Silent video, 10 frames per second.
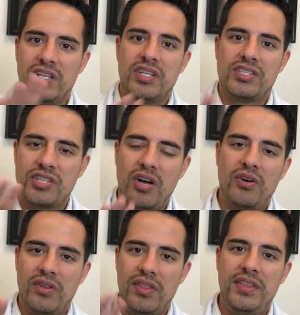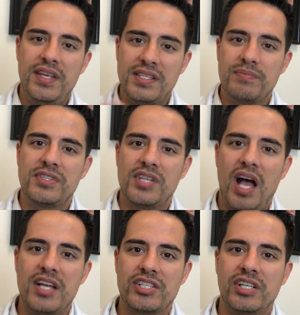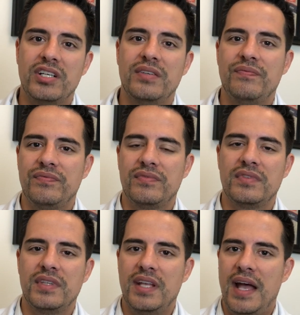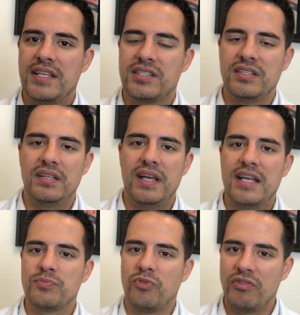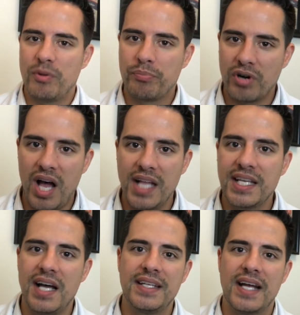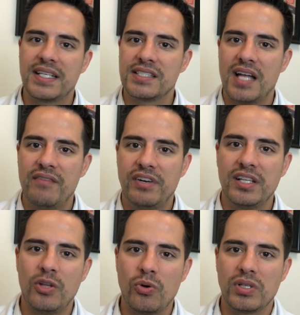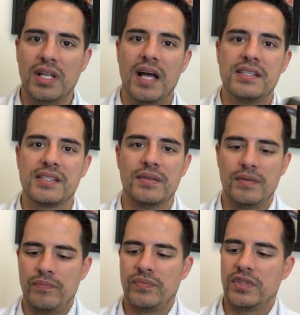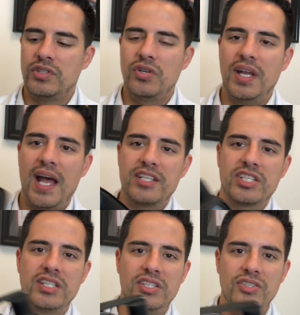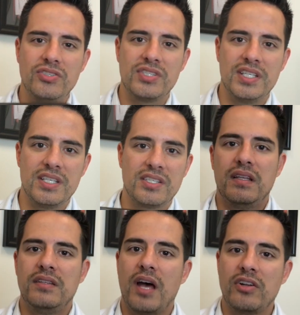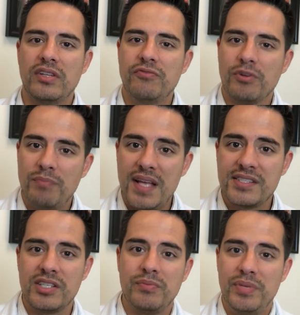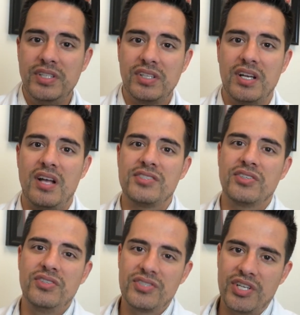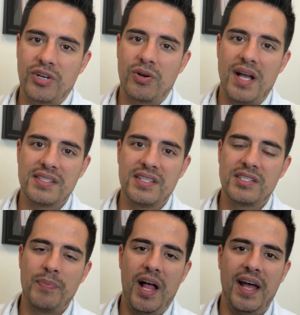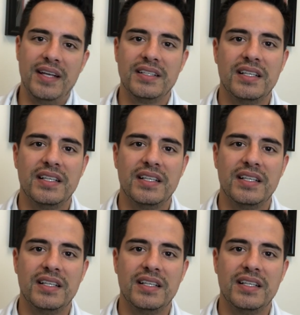So this massager has more of a broad contact. It's not very localized. You can actually use this not only for muscle, but you can also use it across the spine.